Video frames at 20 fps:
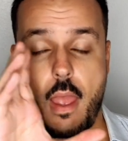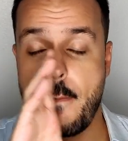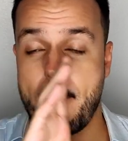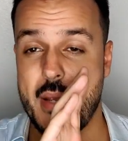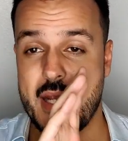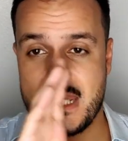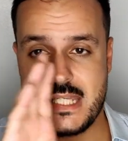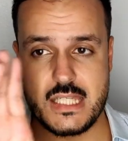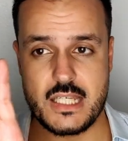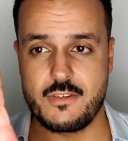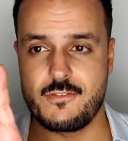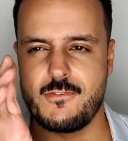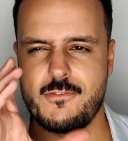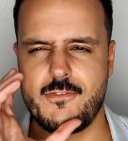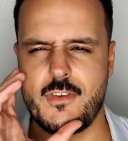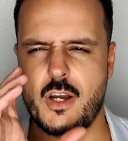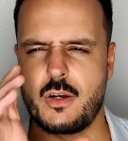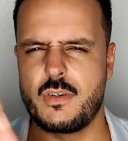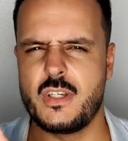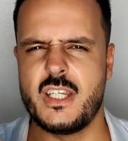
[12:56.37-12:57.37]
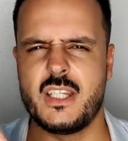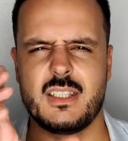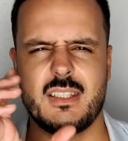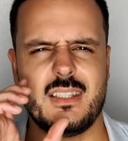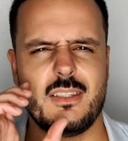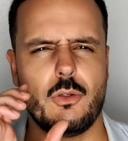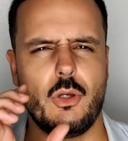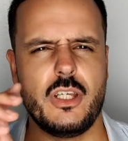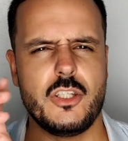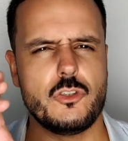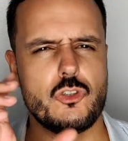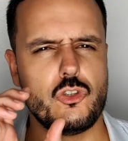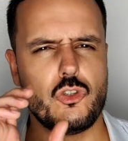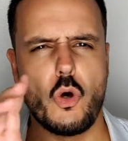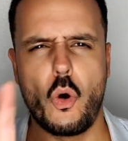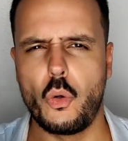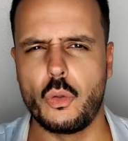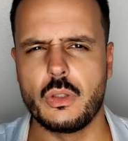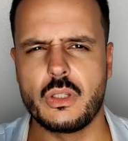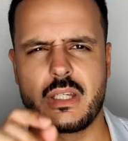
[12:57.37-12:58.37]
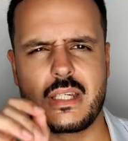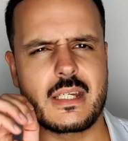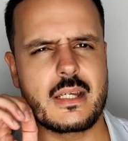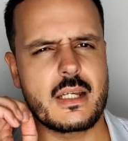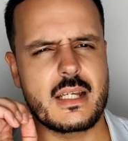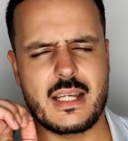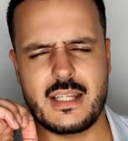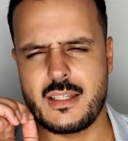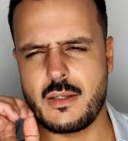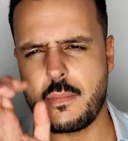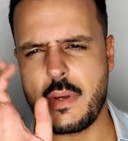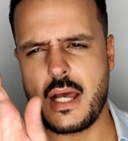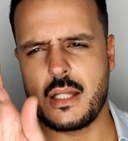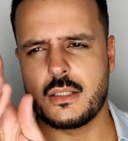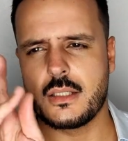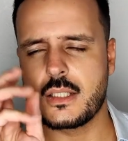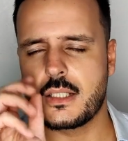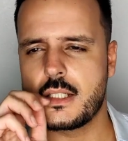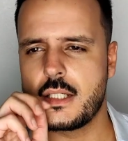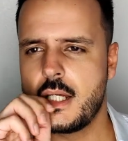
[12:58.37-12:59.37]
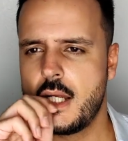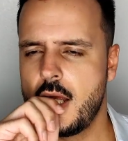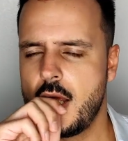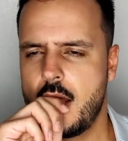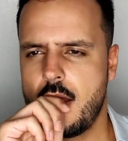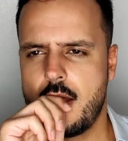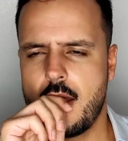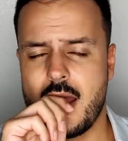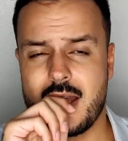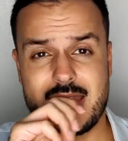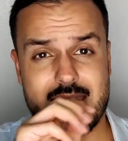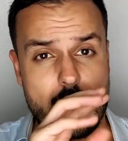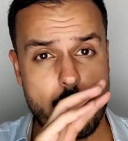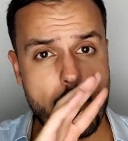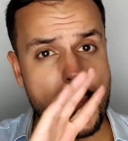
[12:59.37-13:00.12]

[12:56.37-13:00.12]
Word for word: Amazing. Very indolic, animalic. It's